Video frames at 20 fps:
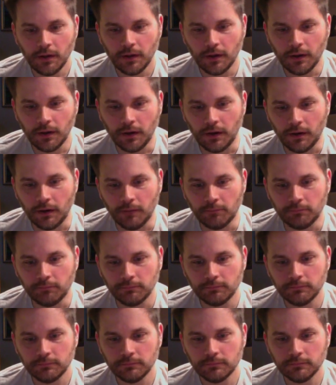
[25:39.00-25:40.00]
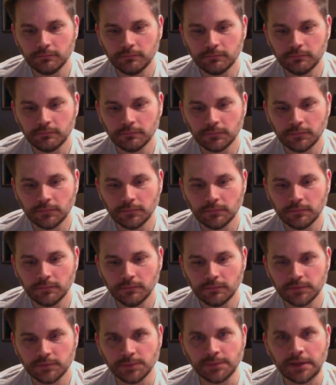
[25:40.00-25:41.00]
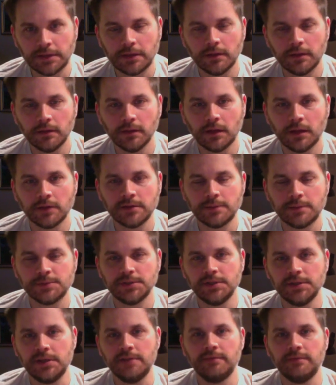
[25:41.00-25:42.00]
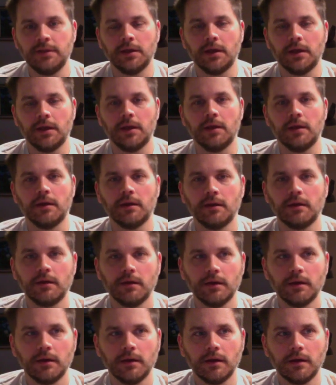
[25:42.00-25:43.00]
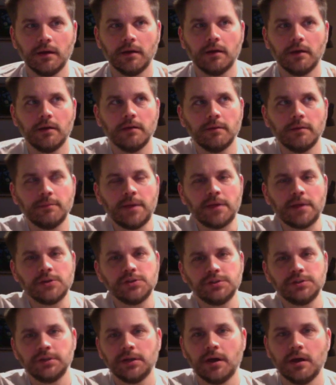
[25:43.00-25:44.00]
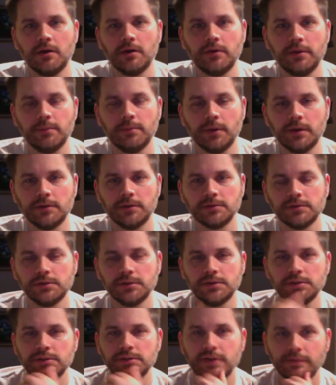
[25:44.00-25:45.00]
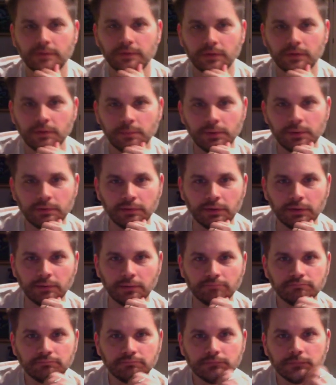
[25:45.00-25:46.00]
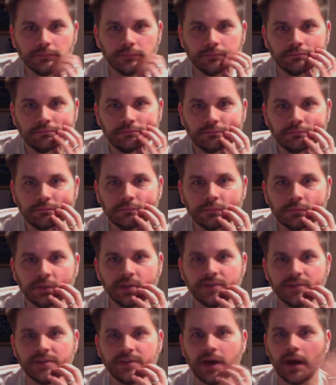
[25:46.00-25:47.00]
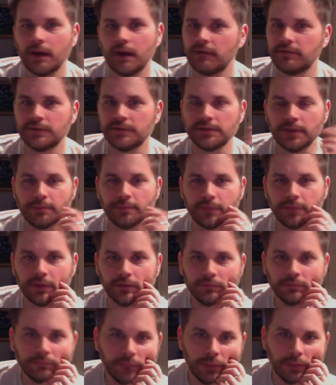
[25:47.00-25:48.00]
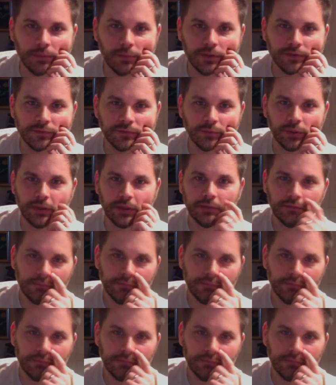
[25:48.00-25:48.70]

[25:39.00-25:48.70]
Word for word: Um, some a lot of times in the evening, I I'm not usually hungry, but it's you just have a little bit of a, a desire for something, maybe a sweet.